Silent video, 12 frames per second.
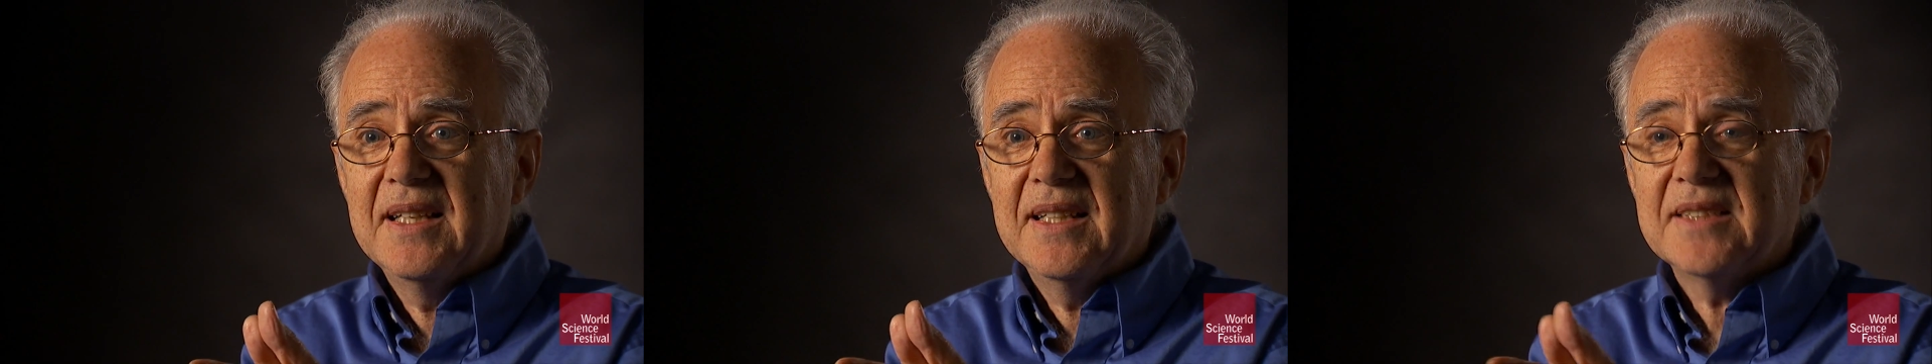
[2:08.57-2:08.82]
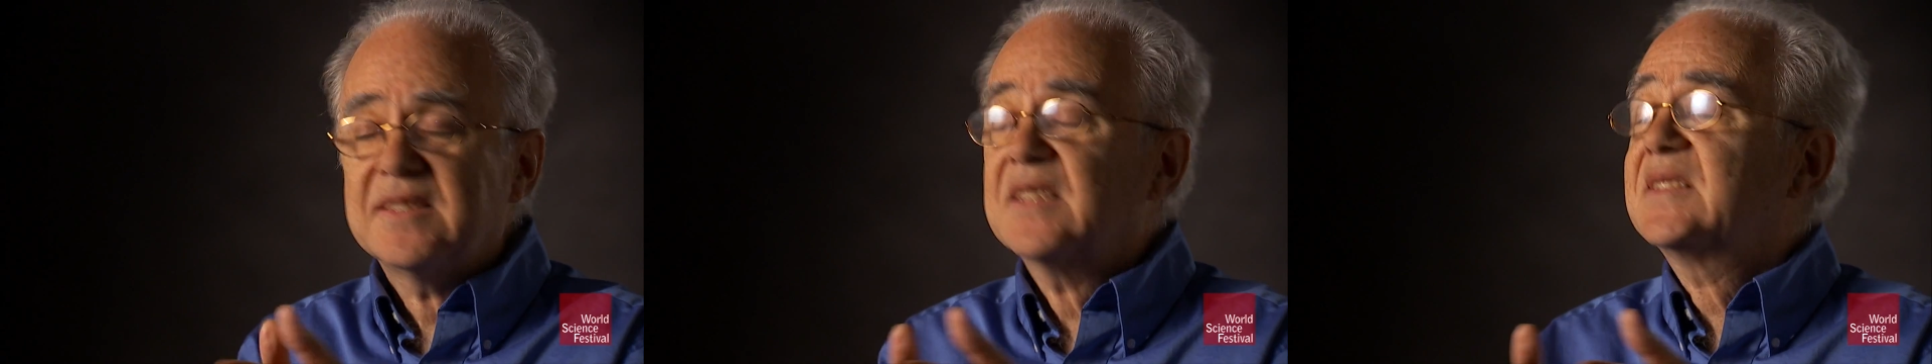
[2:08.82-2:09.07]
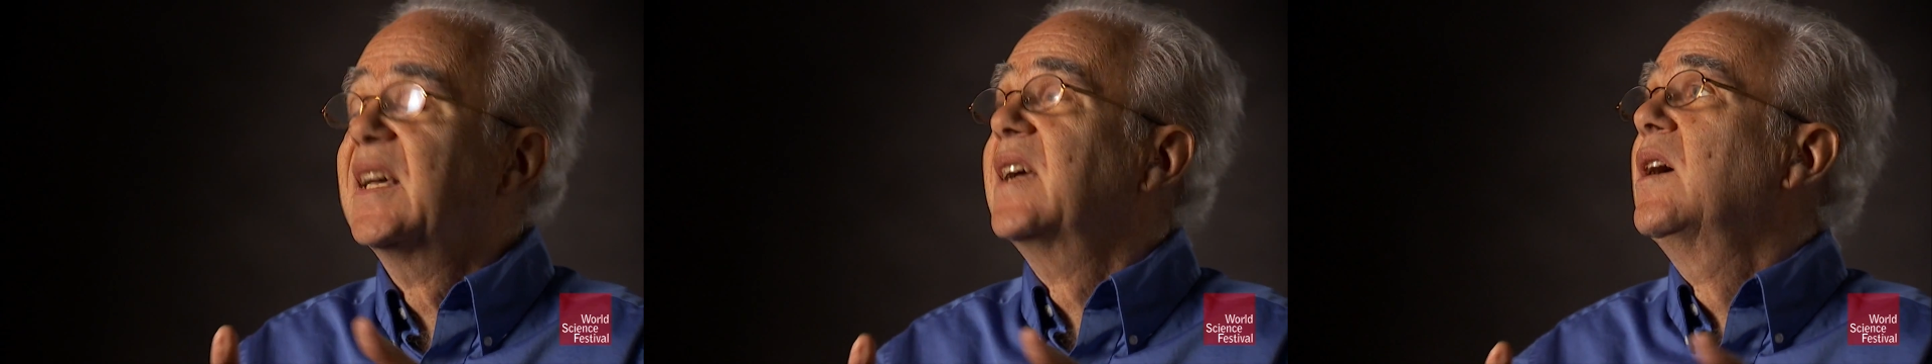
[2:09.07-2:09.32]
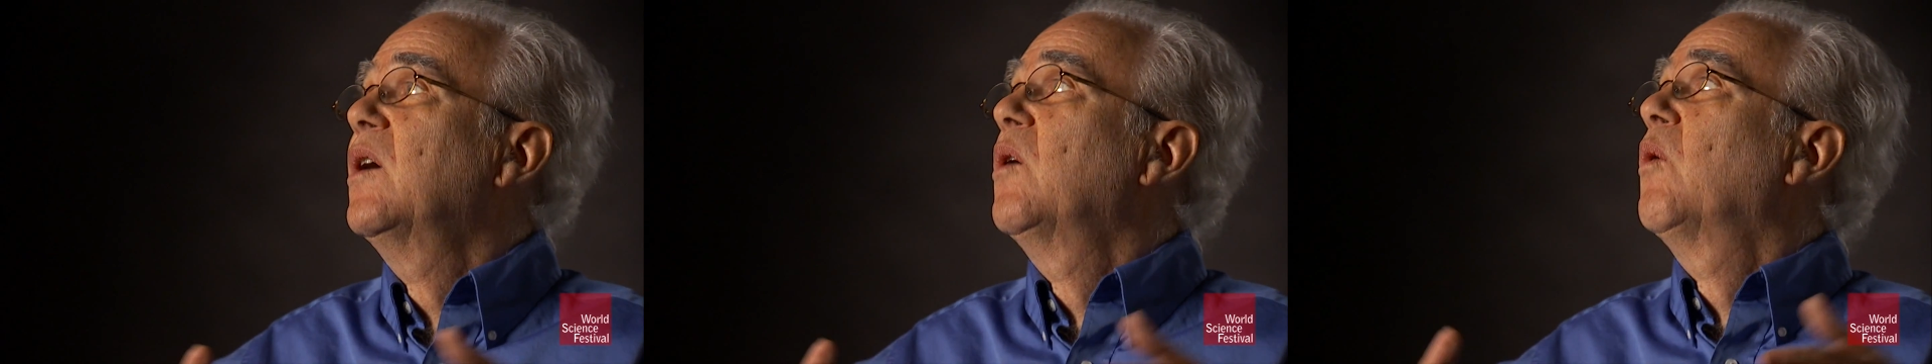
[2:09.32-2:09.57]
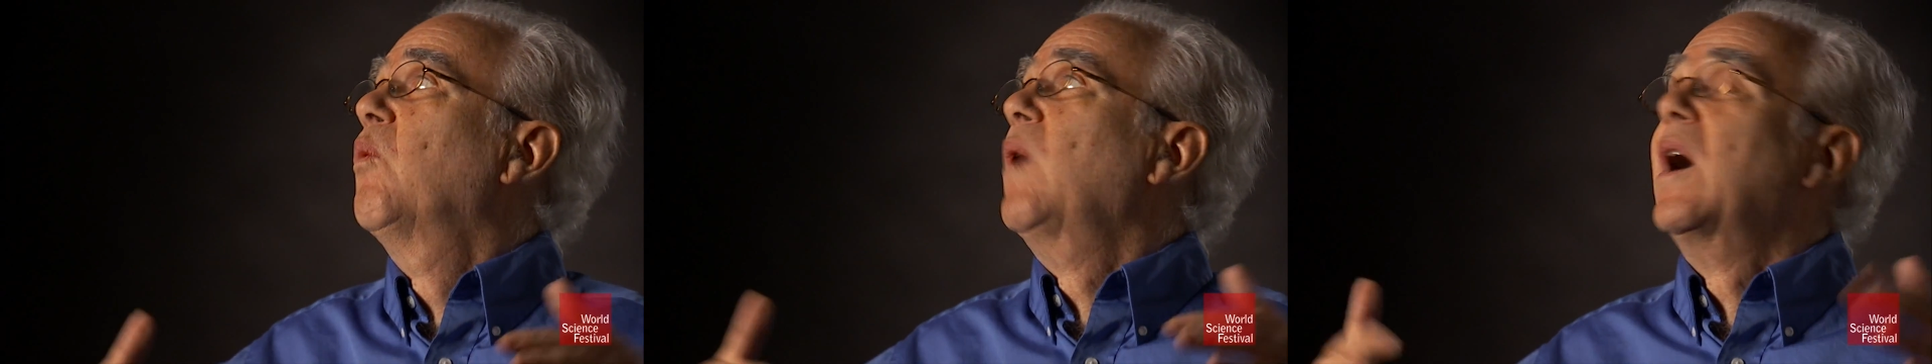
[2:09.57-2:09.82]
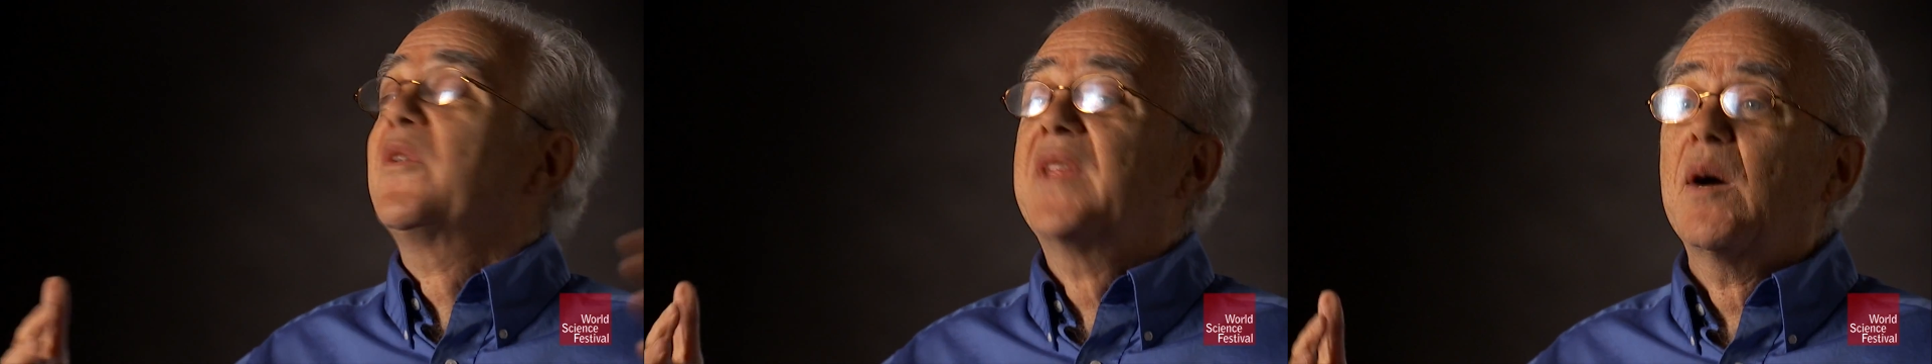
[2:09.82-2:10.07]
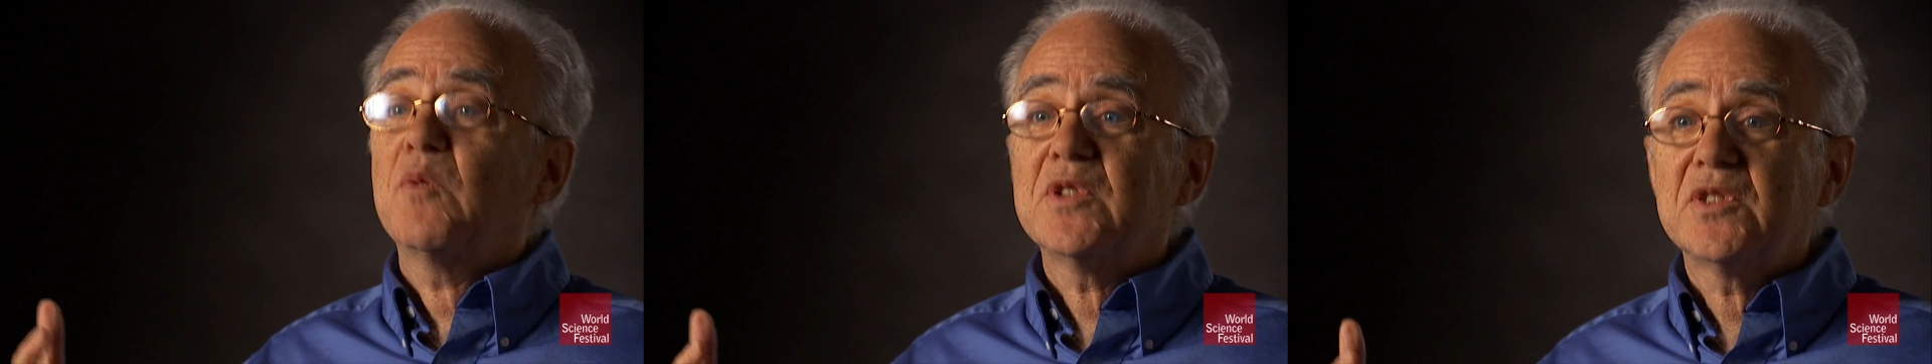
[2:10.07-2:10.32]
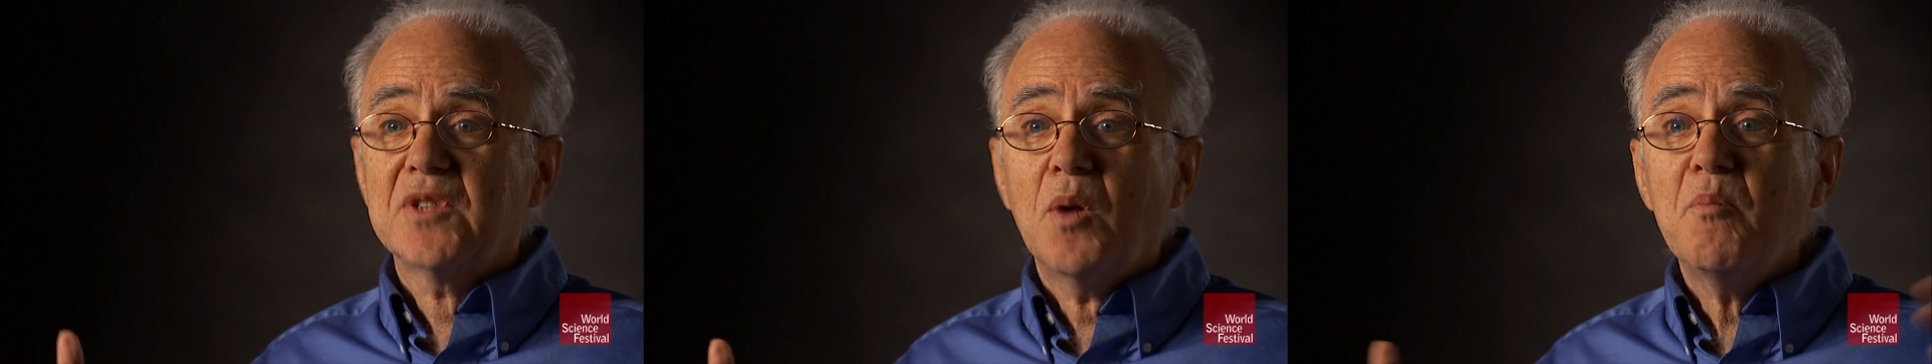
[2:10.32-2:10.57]
is to say, wow, that was
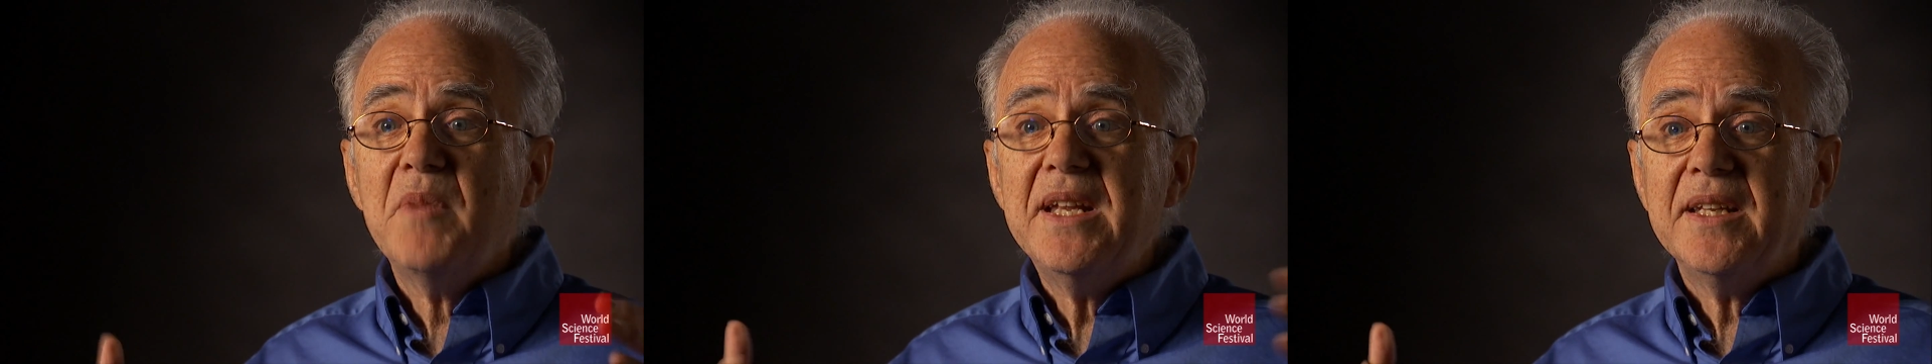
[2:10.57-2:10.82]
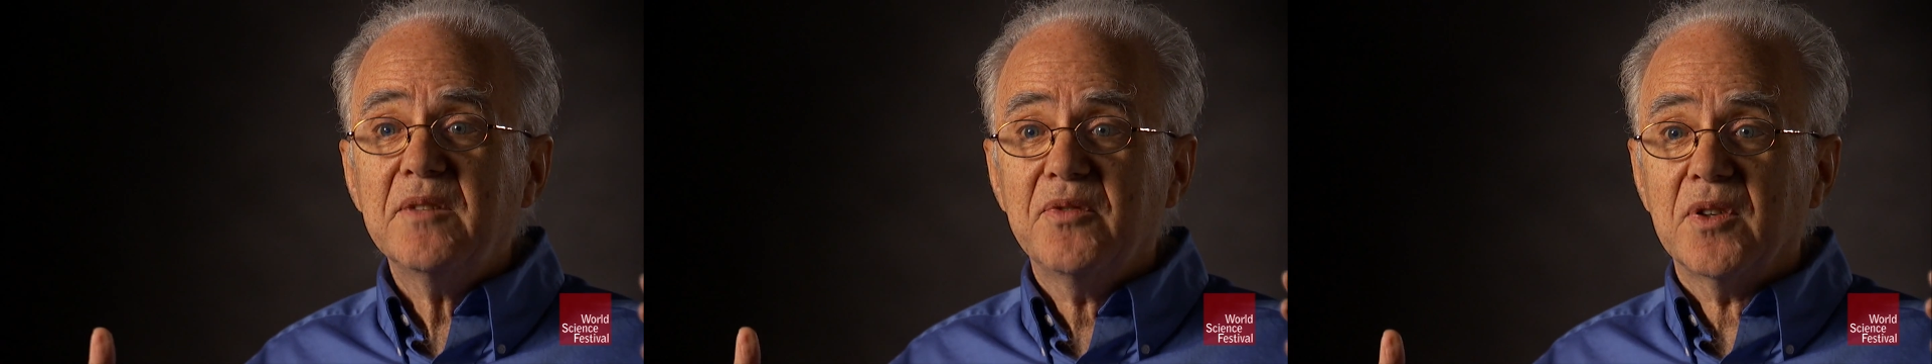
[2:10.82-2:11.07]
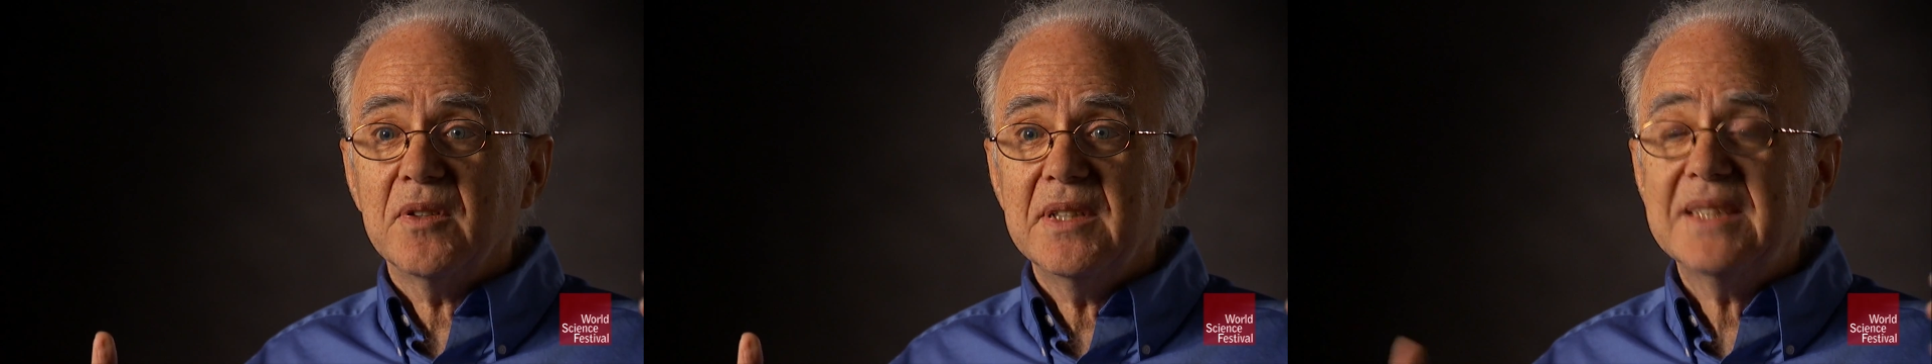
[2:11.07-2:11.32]
so meaningful.